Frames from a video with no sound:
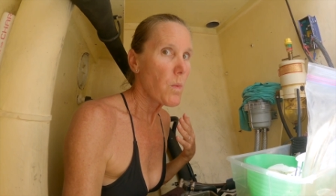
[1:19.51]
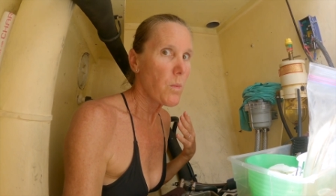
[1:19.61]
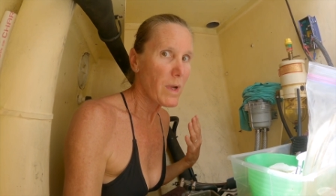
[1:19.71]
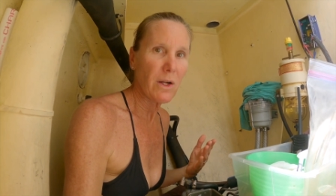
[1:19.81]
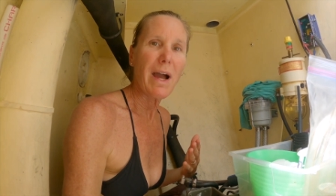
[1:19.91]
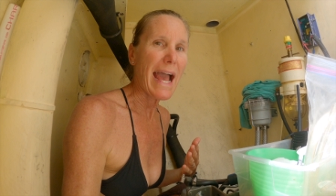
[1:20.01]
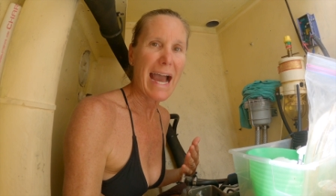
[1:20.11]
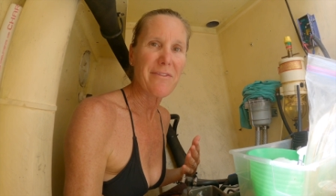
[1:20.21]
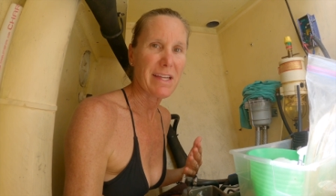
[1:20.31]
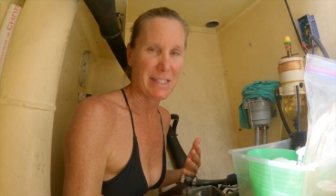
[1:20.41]
We don't
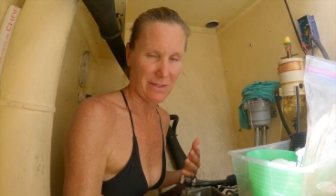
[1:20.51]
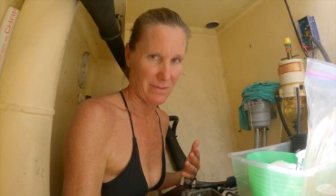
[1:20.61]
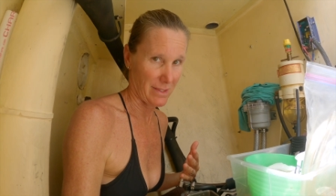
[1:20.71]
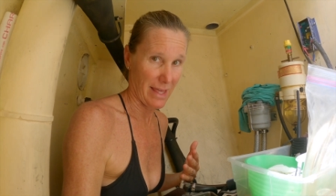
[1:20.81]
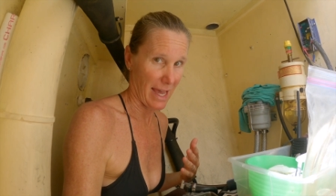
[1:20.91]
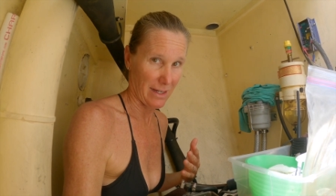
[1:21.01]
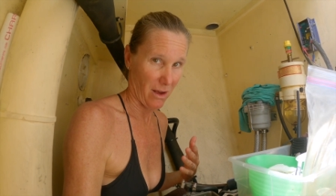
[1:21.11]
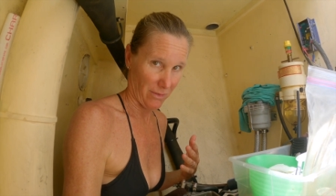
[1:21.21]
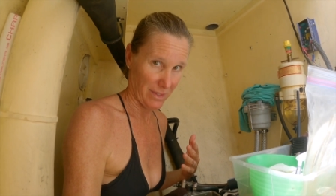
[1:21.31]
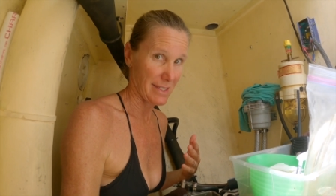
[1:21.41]
have any of that
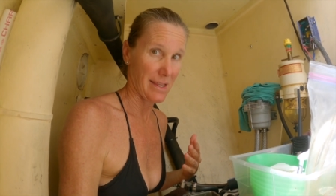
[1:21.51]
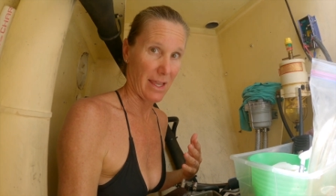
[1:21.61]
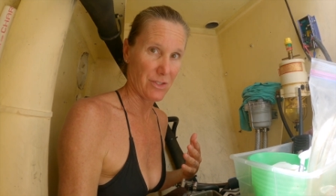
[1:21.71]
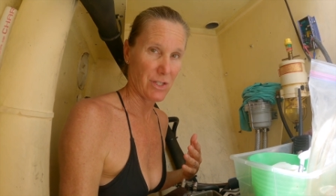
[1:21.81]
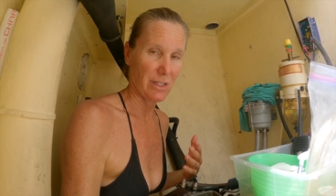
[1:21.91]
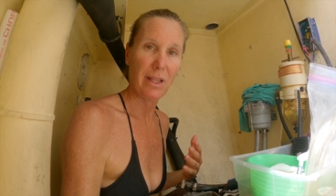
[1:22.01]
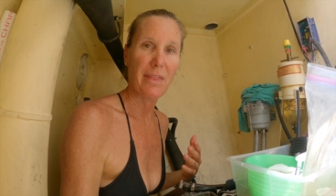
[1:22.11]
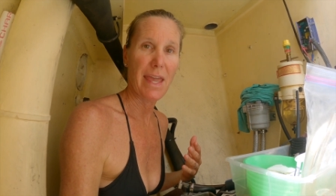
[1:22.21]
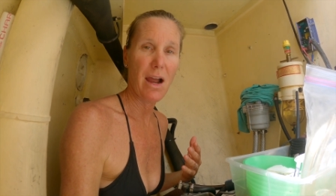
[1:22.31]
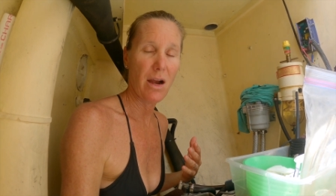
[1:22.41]
on this engine.
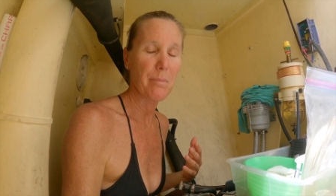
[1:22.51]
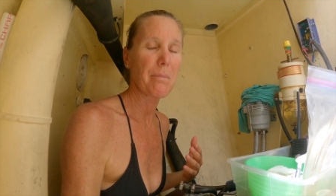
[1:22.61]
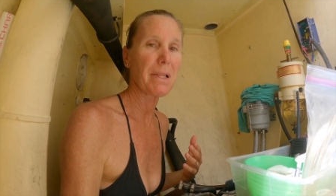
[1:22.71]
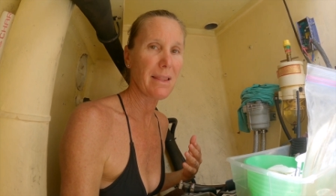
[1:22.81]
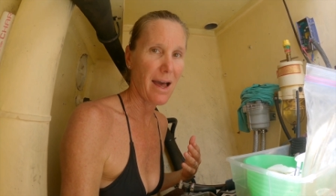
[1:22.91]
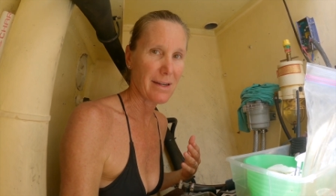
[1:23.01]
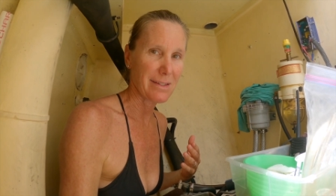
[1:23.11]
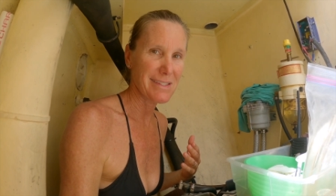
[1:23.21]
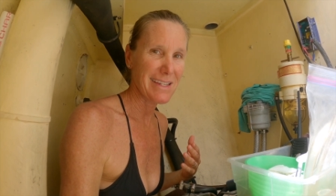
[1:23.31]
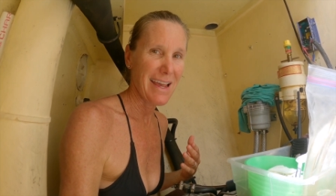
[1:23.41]
They are
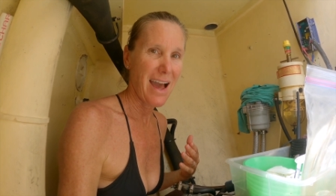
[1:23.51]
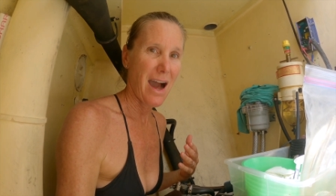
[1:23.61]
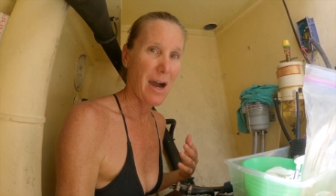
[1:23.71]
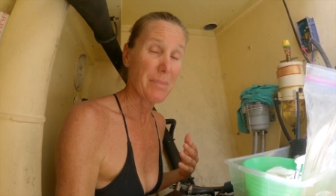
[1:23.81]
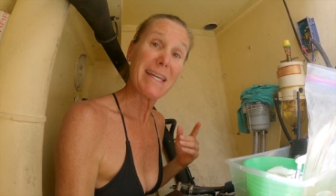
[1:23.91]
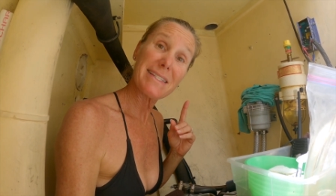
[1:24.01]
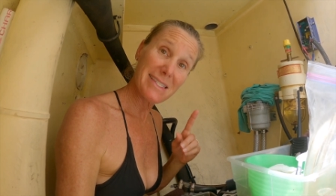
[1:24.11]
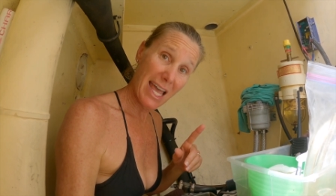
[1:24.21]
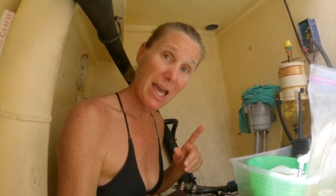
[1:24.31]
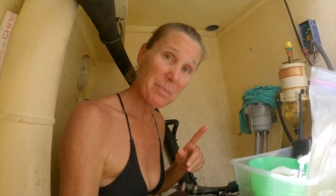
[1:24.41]
plugs, um,
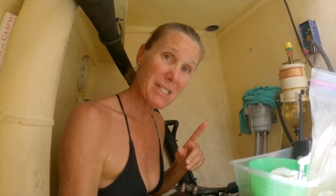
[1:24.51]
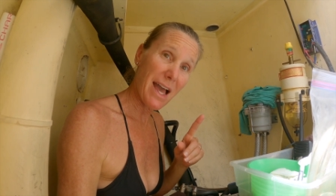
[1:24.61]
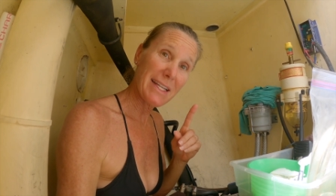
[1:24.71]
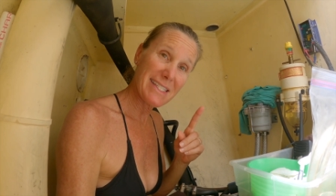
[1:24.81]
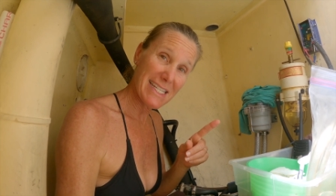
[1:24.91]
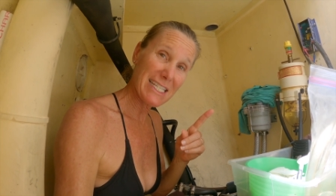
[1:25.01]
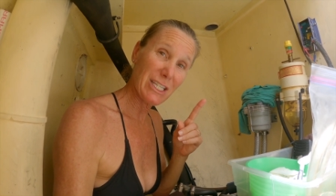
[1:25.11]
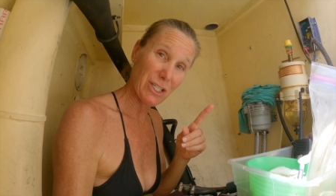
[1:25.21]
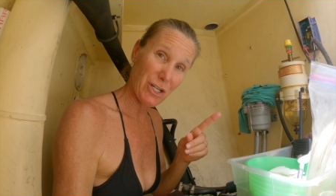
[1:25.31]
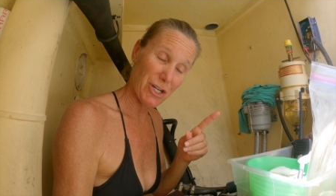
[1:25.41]
except I did
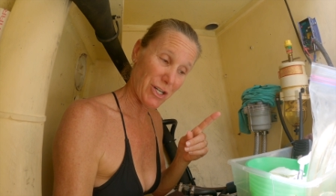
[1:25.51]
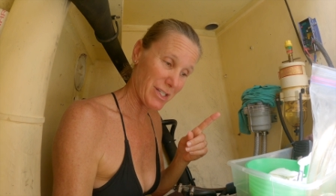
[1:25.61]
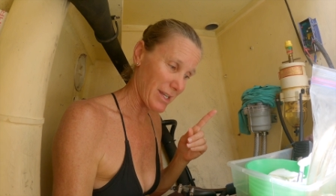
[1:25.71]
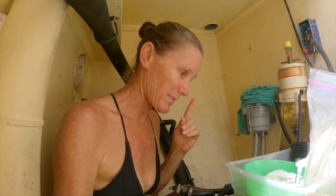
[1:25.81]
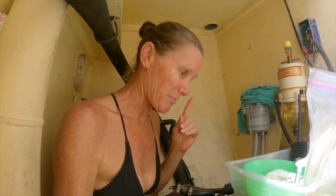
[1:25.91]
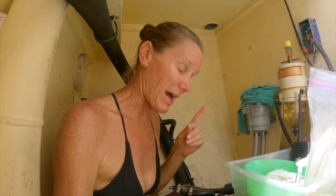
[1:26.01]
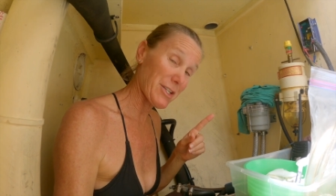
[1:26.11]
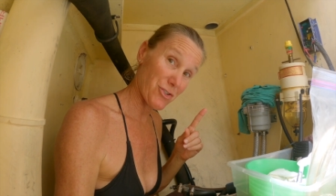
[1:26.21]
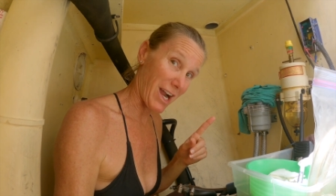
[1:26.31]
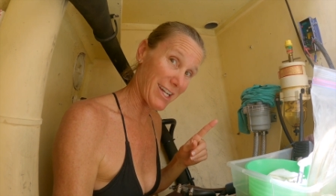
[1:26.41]
learn by
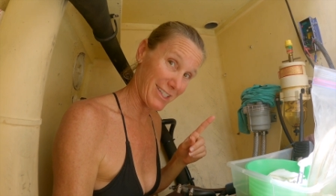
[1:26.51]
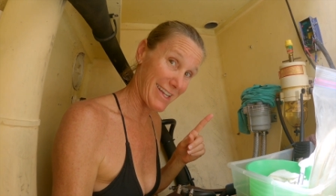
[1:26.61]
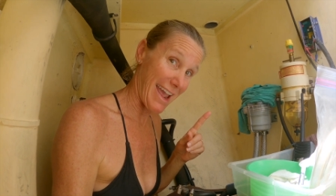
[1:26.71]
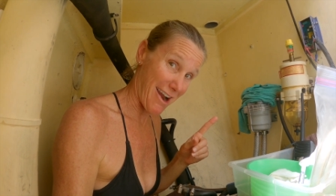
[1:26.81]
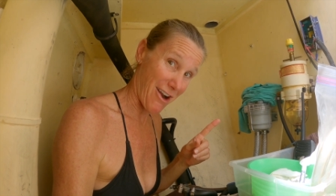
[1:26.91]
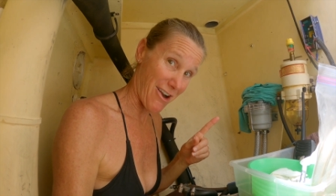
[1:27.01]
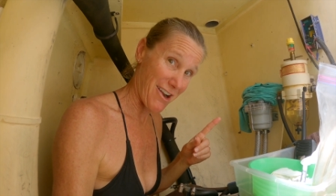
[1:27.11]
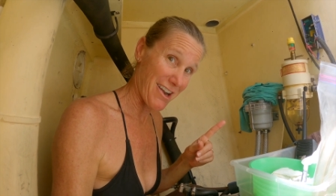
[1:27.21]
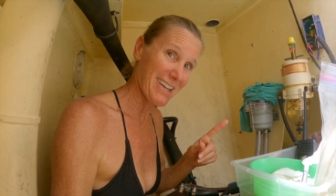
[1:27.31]
trial and error.